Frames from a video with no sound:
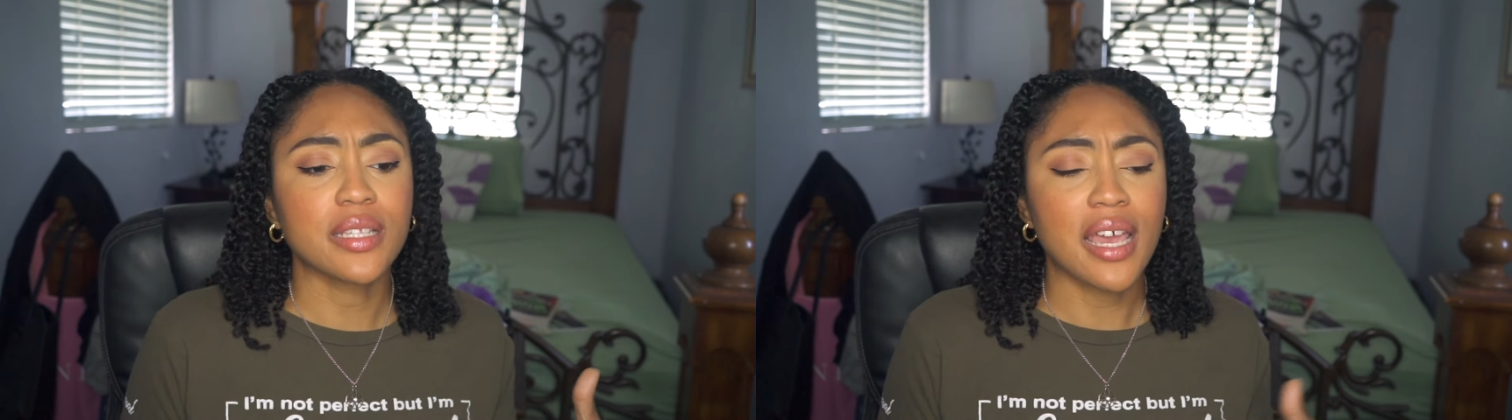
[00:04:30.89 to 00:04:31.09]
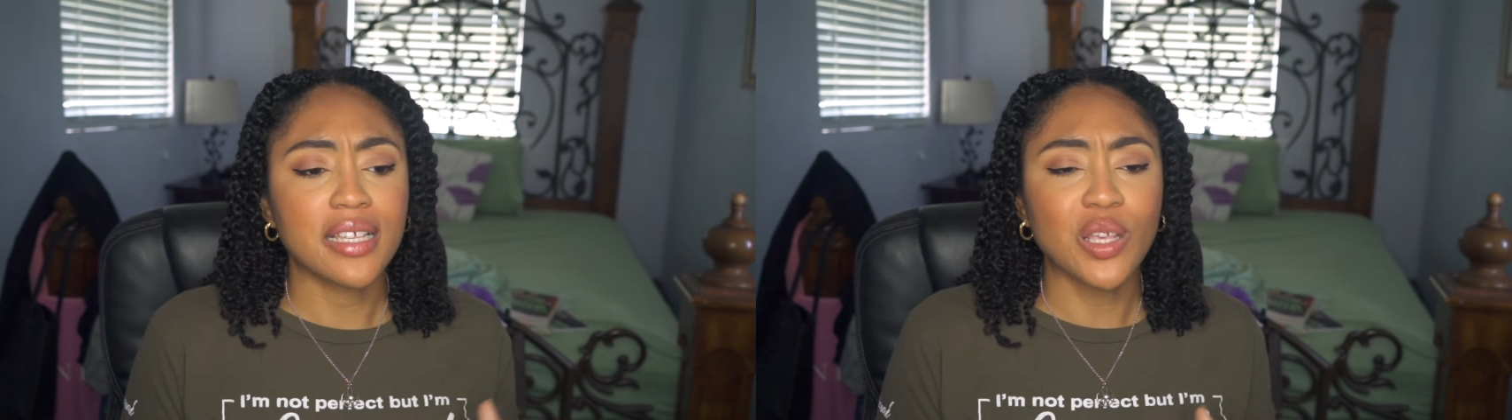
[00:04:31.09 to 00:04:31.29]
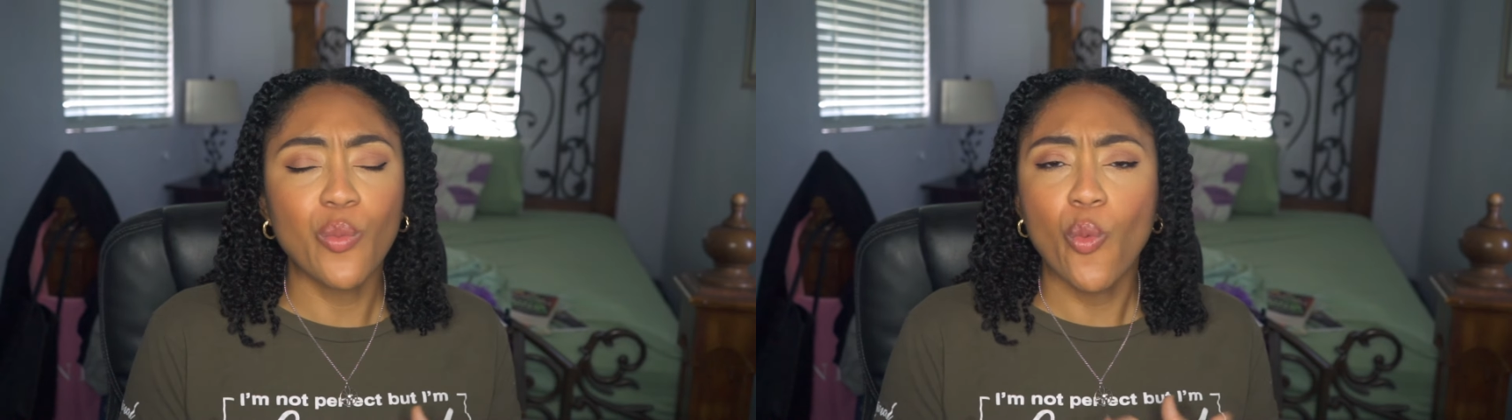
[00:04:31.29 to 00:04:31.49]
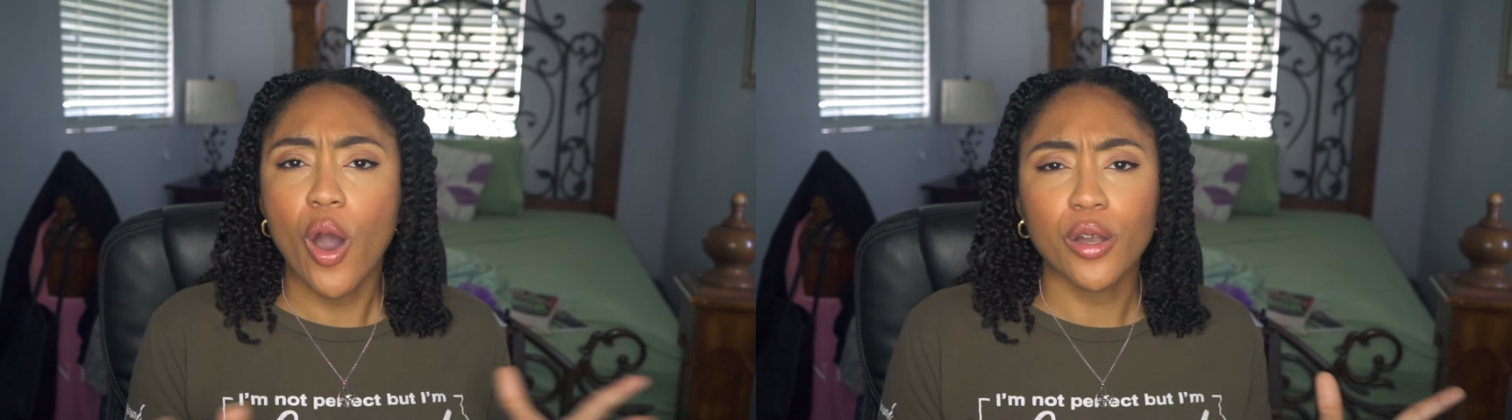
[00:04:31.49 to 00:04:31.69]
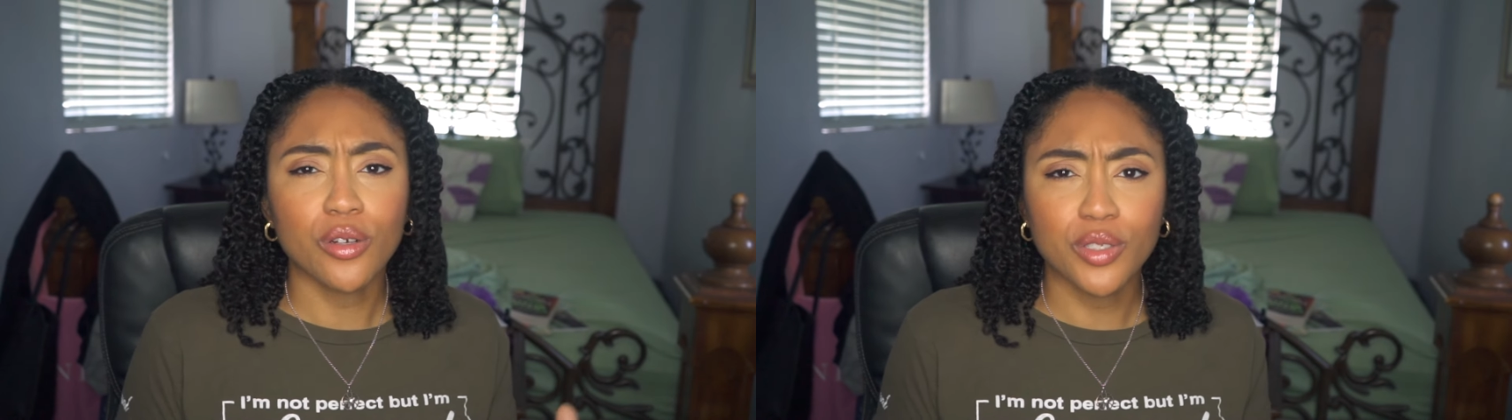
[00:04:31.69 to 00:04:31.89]
like some
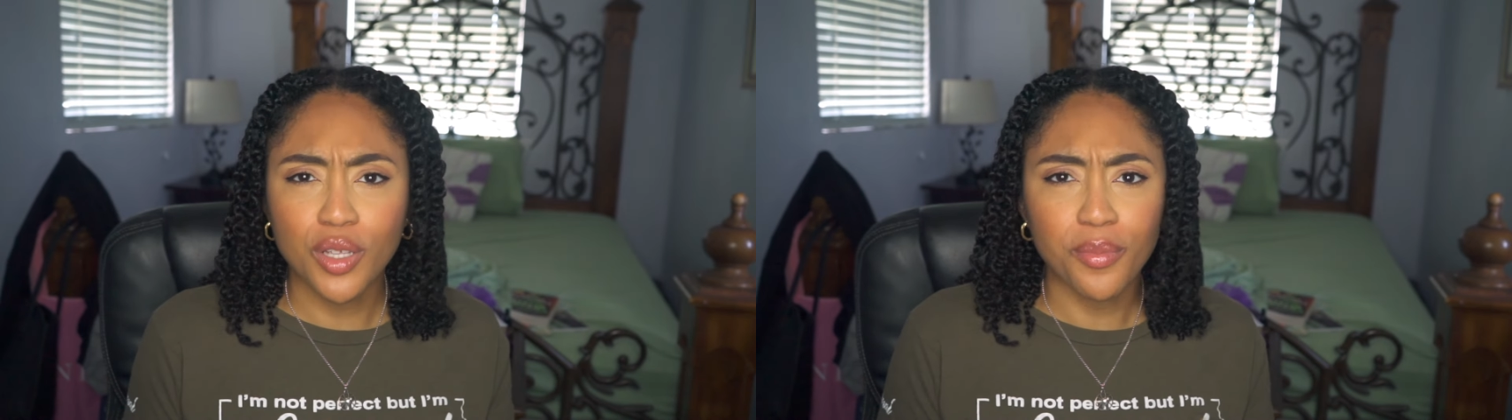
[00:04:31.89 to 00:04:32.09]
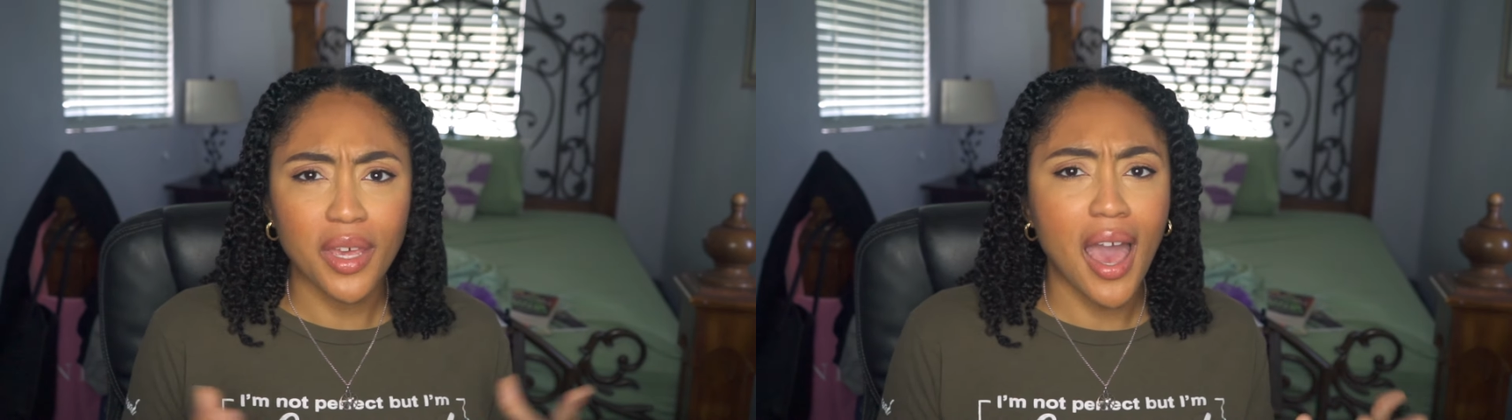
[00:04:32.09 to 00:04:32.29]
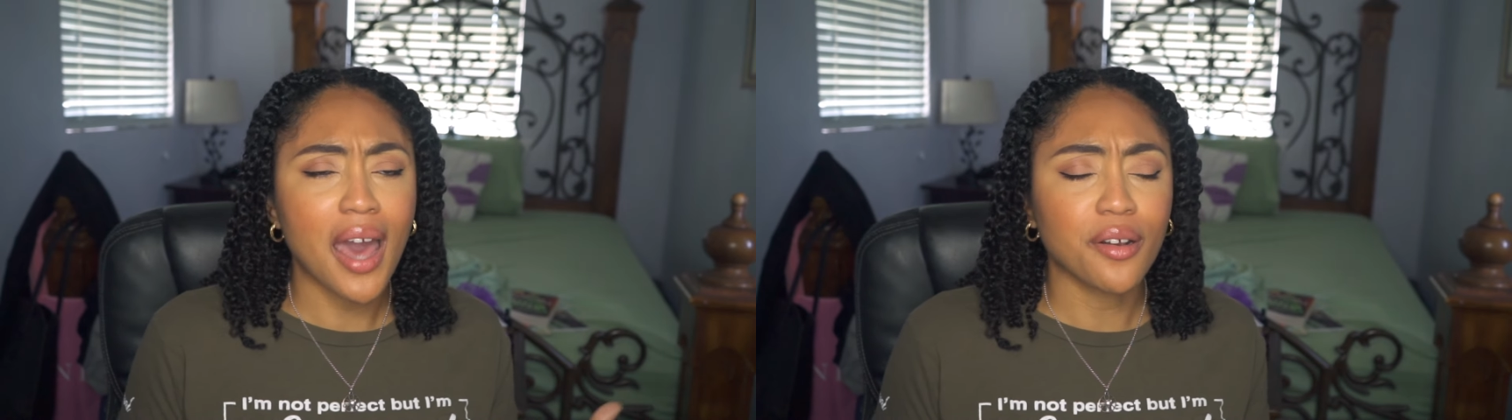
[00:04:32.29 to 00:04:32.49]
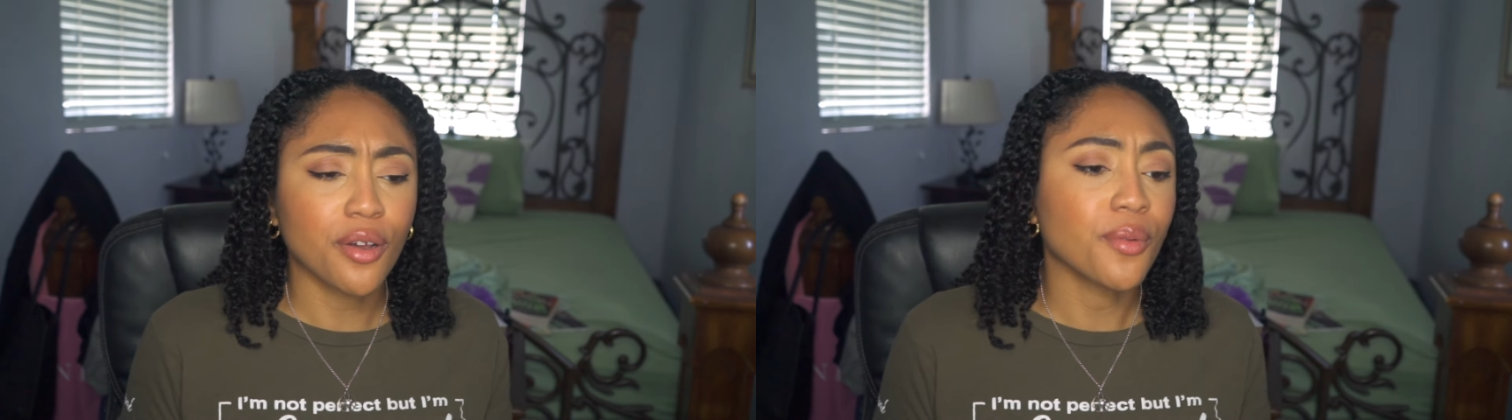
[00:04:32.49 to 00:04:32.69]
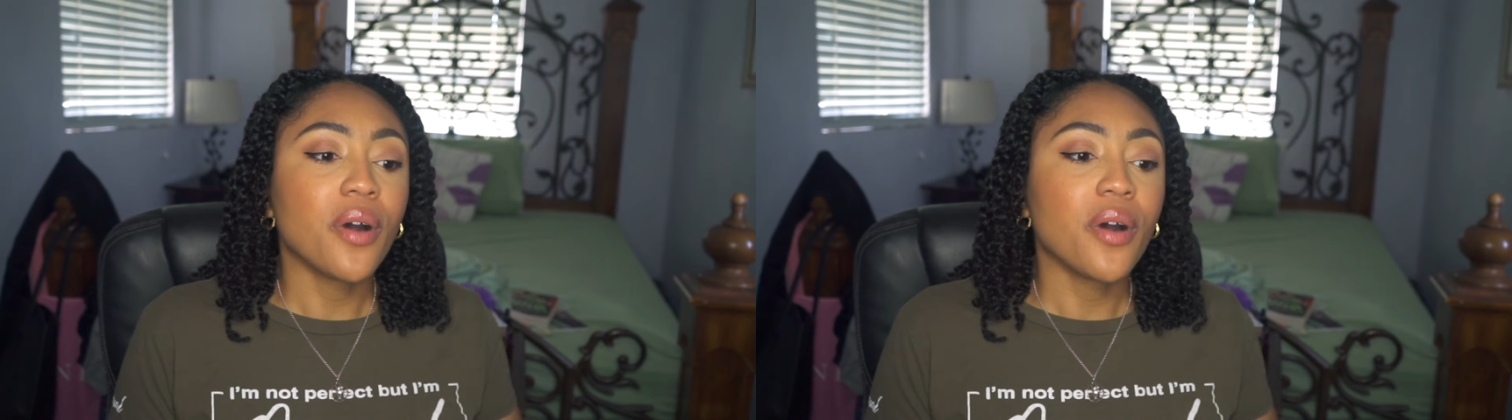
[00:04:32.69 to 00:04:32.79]
water or something, I don't know.